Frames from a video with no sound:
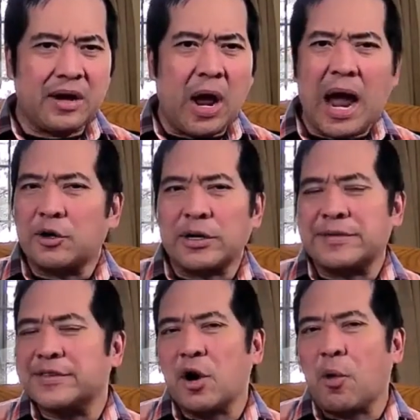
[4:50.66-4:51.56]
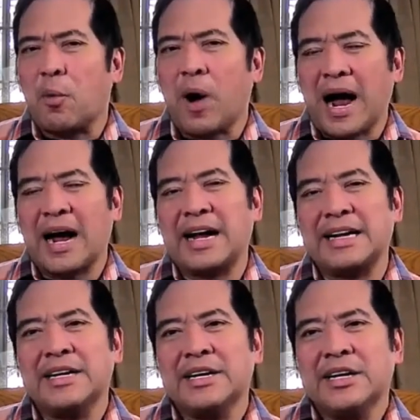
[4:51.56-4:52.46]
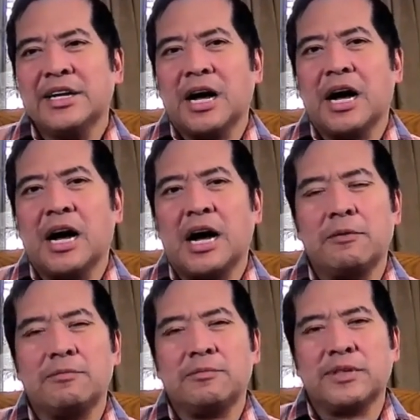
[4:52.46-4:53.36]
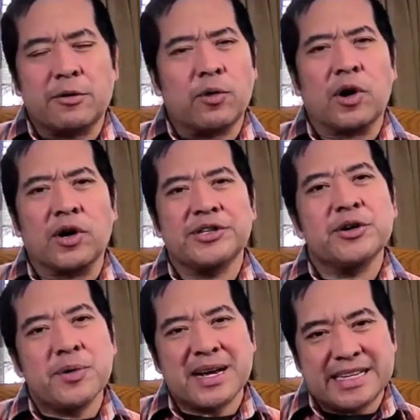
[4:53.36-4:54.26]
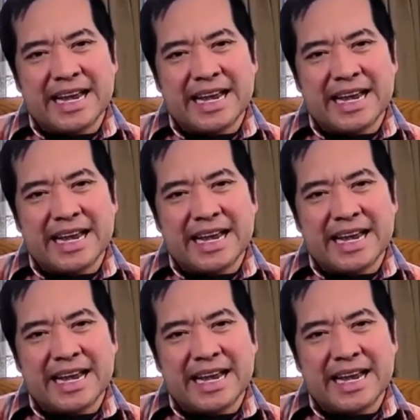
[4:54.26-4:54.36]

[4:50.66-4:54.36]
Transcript: I don't even know why there were U.S.